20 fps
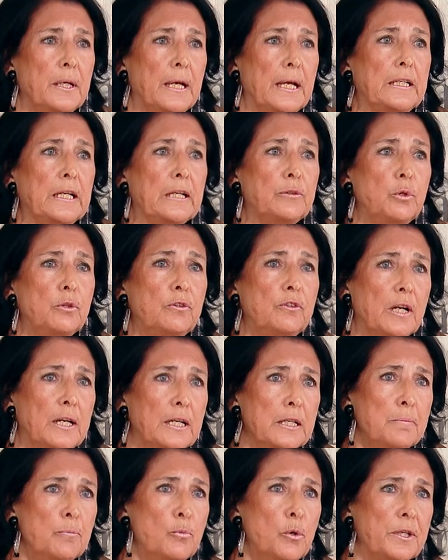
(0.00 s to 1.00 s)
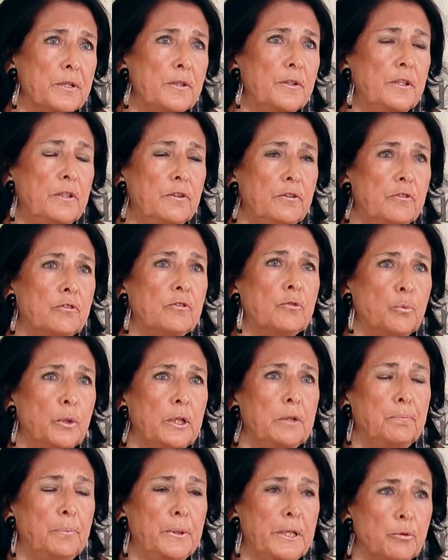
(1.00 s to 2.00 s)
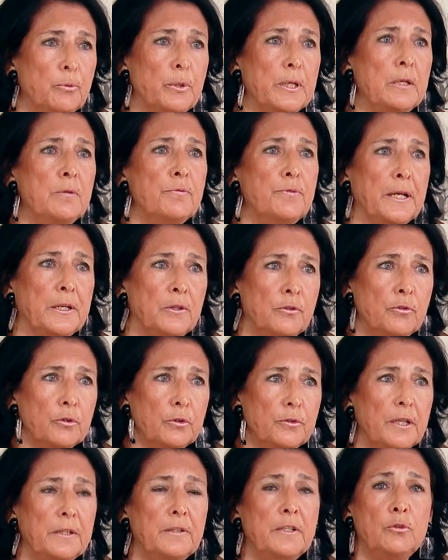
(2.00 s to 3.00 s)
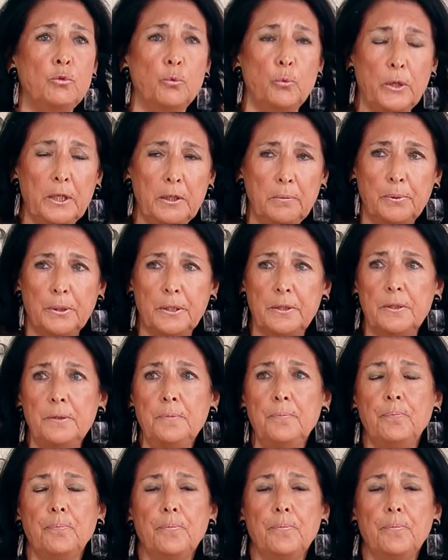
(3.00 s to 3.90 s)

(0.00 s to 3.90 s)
And at the time when this will be reinvented, and it will be,